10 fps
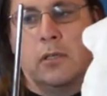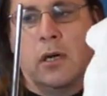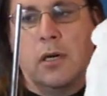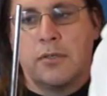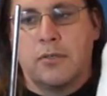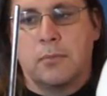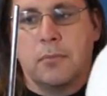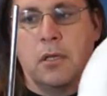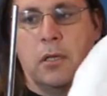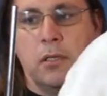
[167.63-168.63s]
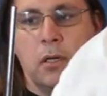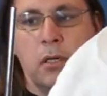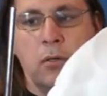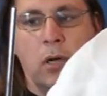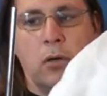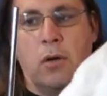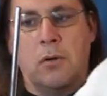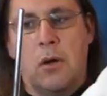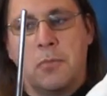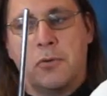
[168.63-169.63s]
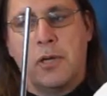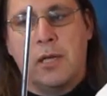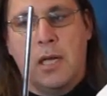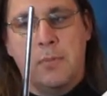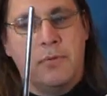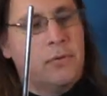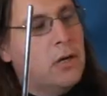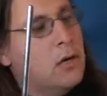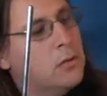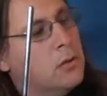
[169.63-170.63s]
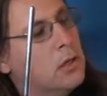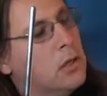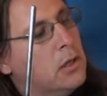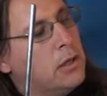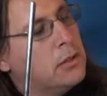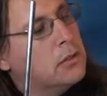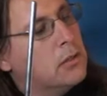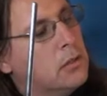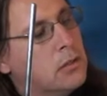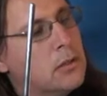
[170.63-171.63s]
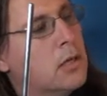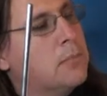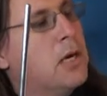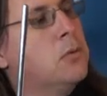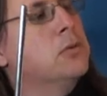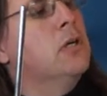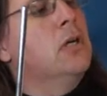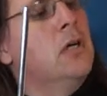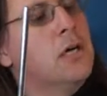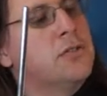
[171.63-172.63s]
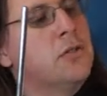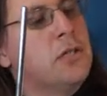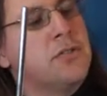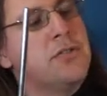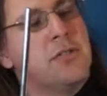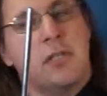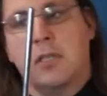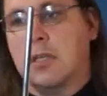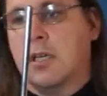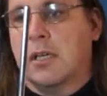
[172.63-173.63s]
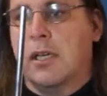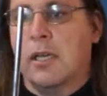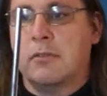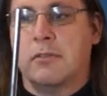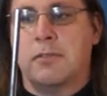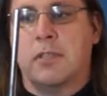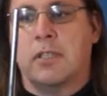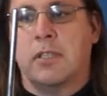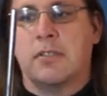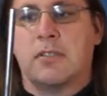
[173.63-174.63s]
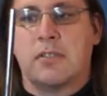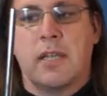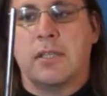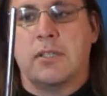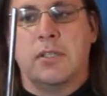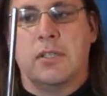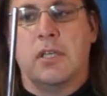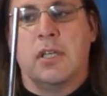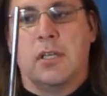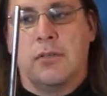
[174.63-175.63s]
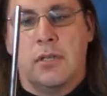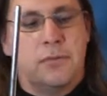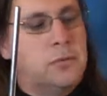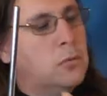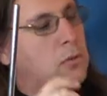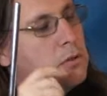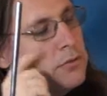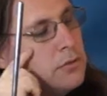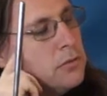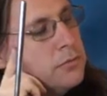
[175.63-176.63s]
awesome. I'm really happy with how it come out. As you can see, everything is slanted, therefore a zero